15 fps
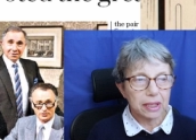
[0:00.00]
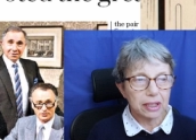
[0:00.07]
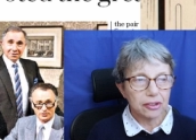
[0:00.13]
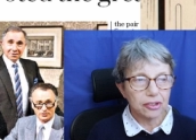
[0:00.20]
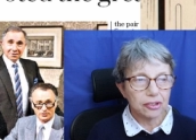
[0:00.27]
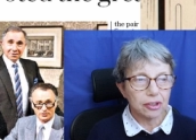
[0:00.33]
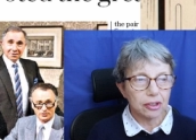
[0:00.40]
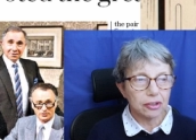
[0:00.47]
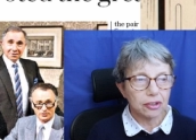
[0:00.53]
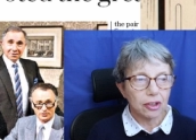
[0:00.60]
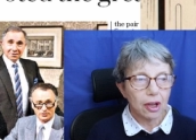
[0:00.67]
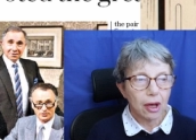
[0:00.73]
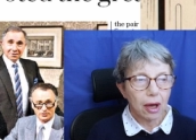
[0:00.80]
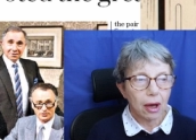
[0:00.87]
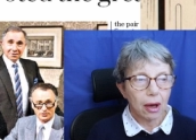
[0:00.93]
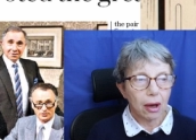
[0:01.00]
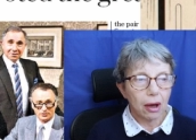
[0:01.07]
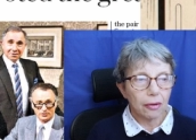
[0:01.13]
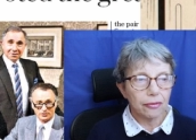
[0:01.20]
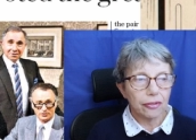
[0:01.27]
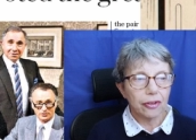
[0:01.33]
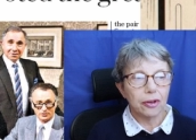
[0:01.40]
ministers
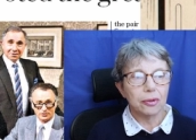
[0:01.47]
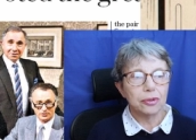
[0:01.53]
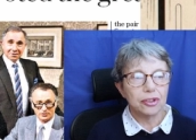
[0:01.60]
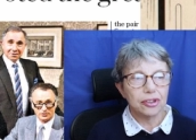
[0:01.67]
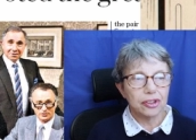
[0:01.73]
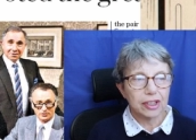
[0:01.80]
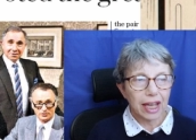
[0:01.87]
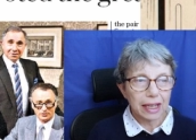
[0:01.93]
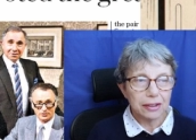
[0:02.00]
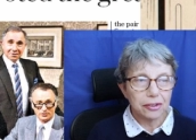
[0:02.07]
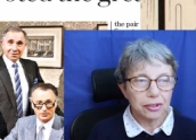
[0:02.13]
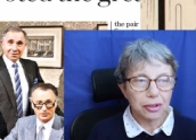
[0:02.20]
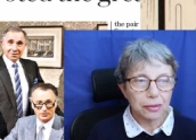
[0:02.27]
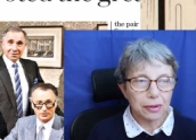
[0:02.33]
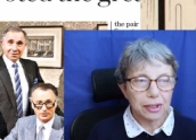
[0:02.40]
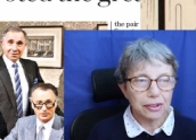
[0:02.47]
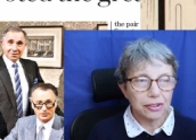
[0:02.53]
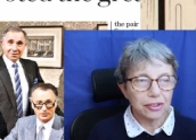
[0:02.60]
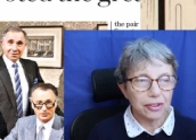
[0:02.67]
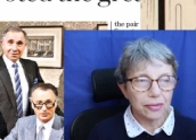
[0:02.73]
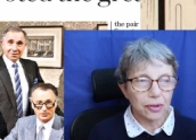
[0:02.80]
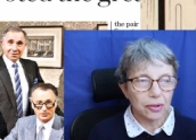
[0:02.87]
obfuscatory
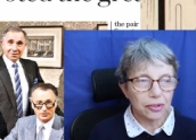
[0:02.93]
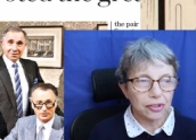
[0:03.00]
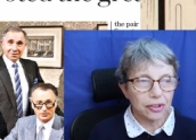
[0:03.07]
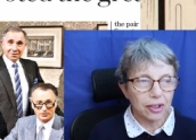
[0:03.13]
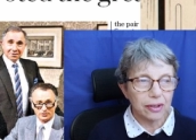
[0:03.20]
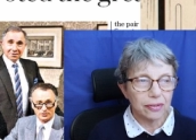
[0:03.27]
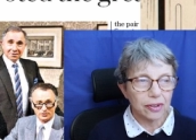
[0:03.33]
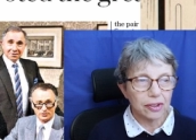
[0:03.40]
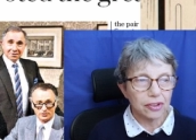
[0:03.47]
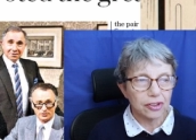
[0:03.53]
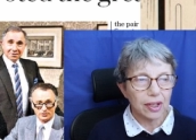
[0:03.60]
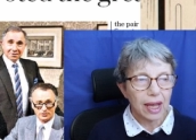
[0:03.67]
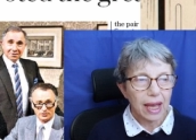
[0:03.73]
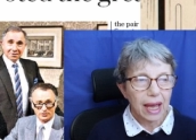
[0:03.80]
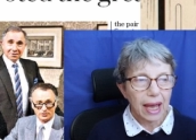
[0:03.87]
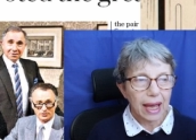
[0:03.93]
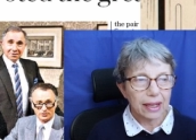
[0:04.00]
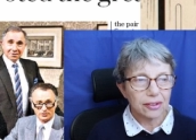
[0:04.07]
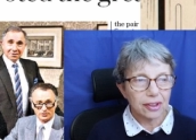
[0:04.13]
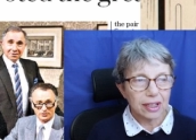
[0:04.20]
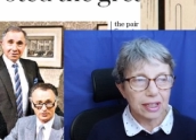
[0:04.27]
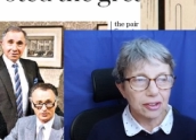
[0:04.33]
civil servants
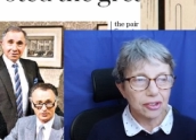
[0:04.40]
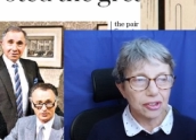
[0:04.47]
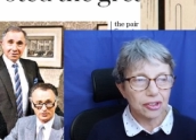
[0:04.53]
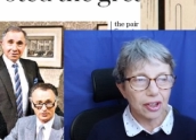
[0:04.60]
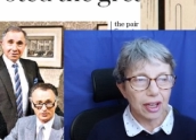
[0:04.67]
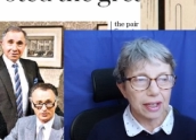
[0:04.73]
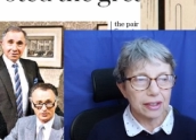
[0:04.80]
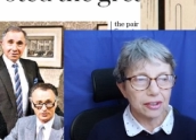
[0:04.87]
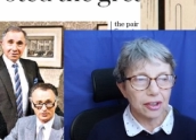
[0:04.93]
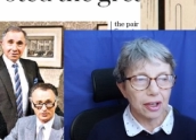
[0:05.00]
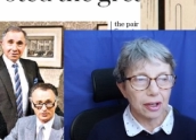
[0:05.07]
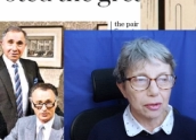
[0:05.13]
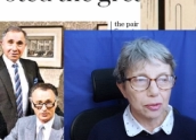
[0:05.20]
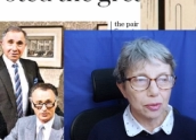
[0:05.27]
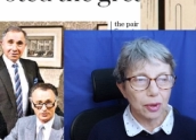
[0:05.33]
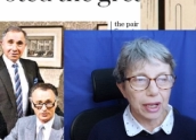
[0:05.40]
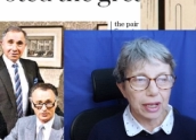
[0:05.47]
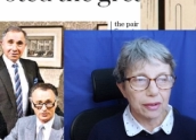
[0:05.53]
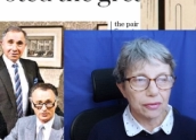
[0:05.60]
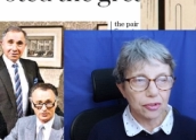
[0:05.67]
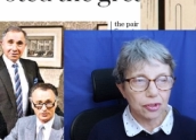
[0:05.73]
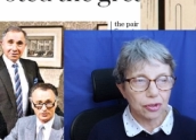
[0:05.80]
and insider
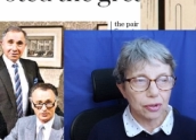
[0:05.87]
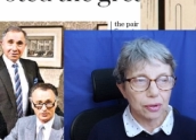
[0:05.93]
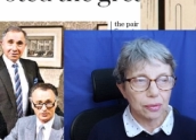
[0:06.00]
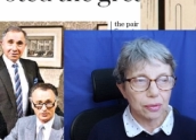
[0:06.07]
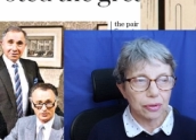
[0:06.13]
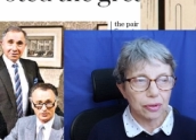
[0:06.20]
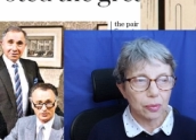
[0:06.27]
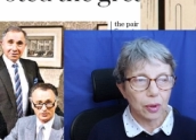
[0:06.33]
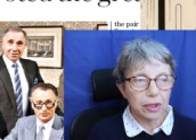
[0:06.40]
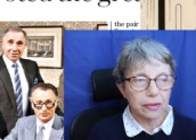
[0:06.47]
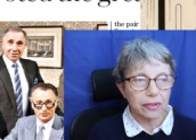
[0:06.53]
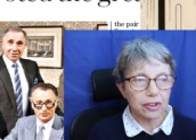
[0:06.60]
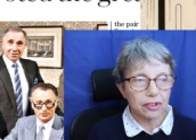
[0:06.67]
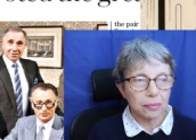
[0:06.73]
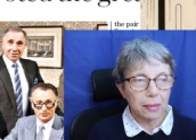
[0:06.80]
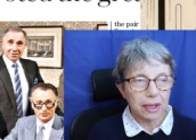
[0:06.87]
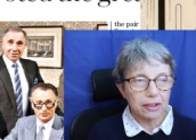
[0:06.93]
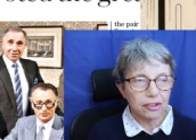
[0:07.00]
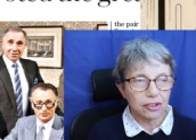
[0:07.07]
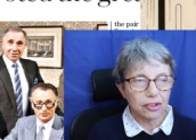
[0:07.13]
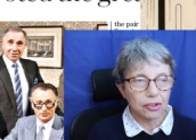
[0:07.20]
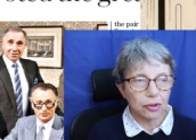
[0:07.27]
ring of truth. One of its
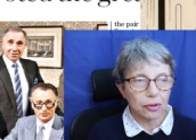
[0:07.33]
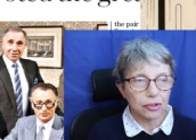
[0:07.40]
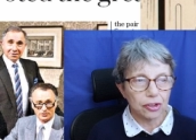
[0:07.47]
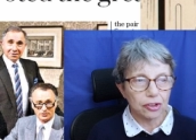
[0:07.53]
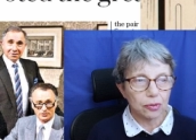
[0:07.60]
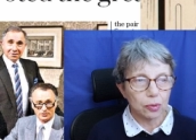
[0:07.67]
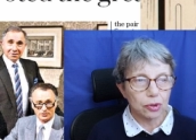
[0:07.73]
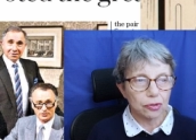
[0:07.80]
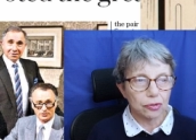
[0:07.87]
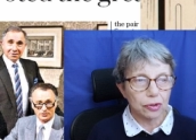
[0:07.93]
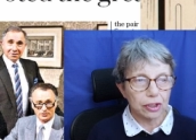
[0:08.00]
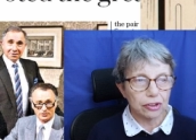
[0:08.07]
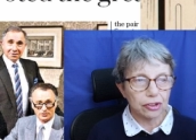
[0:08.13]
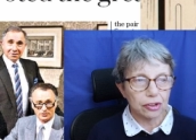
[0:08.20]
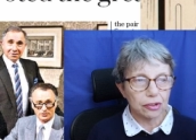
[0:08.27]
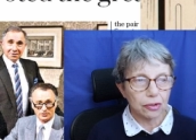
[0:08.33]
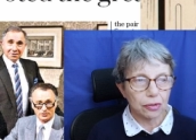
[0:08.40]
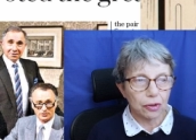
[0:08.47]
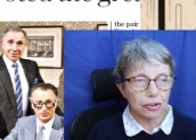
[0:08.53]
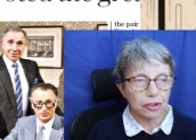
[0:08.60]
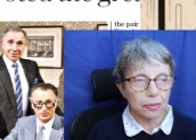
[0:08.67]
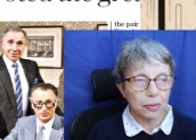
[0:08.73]
major sources was Richard
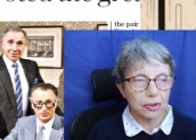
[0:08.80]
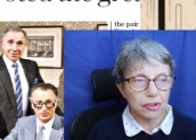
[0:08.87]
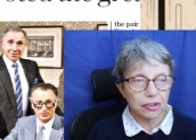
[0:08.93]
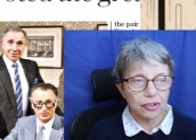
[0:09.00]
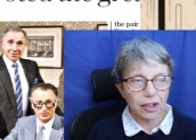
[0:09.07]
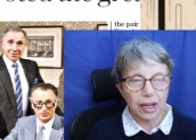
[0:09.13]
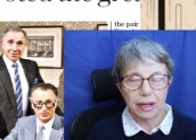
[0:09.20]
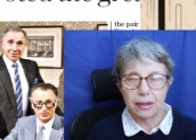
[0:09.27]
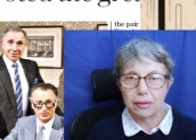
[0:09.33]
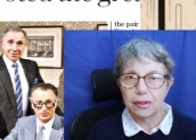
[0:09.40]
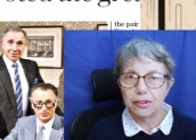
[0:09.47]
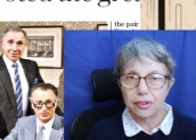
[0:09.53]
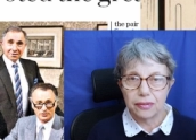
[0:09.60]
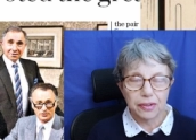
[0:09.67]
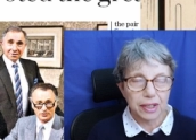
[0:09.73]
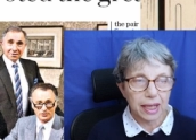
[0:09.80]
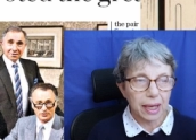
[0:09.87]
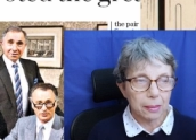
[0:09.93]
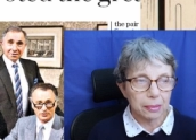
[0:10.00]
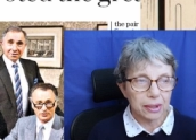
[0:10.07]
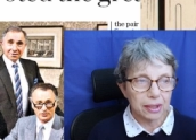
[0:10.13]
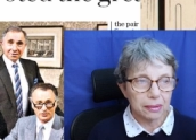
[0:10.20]
Crossman's Diaries of a
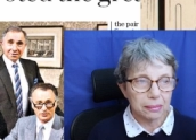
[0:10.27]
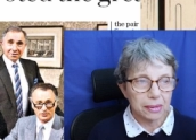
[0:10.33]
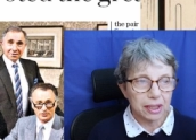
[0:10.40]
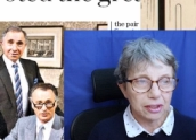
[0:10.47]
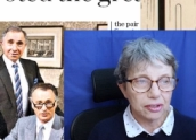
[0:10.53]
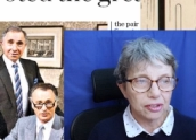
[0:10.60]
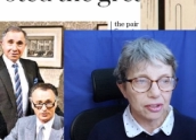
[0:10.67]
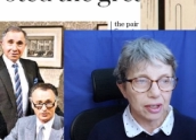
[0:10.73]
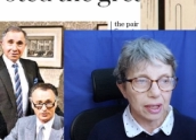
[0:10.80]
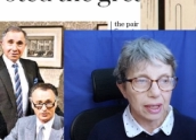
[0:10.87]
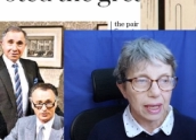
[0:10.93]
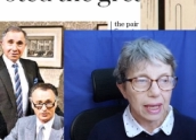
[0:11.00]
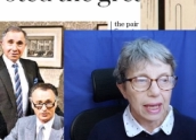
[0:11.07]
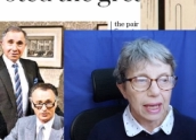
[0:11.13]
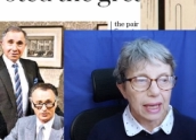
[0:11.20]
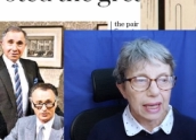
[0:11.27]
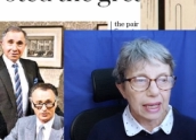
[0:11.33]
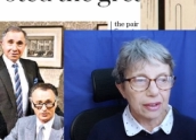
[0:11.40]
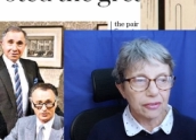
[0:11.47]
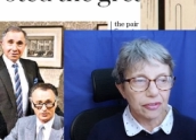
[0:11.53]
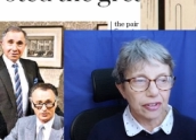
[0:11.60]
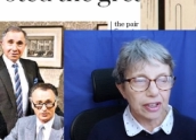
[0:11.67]
Cabinet Minister.
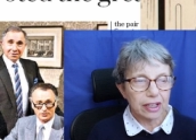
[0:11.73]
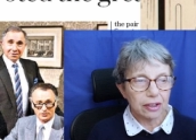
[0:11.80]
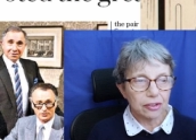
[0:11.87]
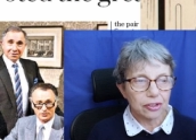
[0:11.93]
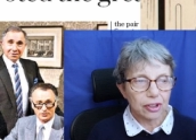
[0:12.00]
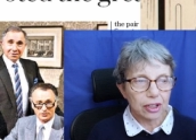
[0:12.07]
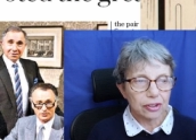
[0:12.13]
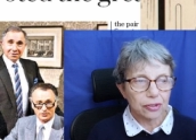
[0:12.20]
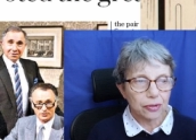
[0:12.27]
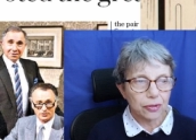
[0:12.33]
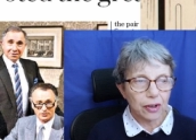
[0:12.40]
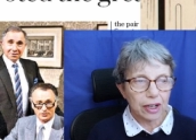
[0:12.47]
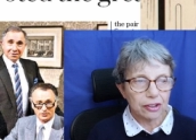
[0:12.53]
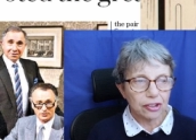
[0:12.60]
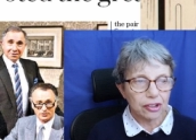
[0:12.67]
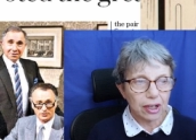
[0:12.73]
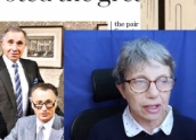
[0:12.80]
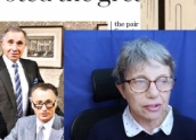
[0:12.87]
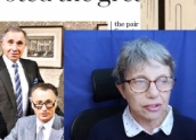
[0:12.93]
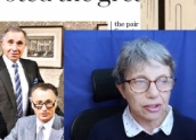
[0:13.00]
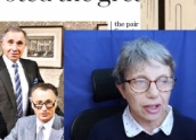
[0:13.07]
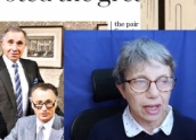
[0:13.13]
It feels as fresh
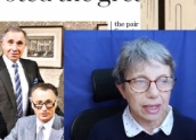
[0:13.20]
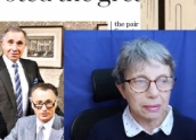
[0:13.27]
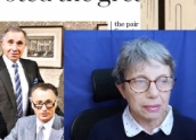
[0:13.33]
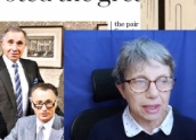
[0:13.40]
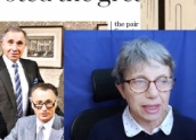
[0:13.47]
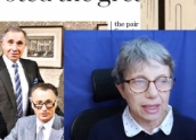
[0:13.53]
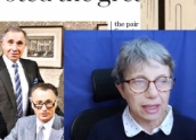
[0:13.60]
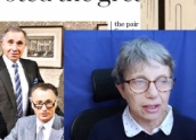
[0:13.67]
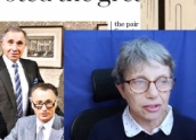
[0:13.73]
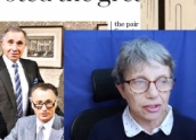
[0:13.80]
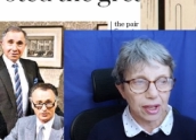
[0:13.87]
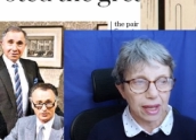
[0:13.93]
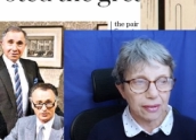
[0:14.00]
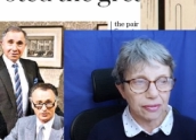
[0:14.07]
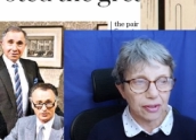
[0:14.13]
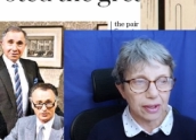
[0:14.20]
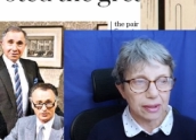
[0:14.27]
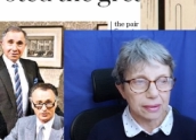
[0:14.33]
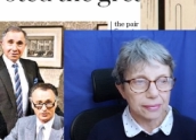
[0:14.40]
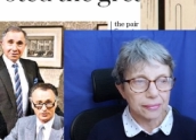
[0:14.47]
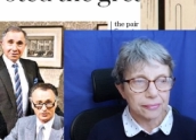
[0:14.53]
and timely as ever.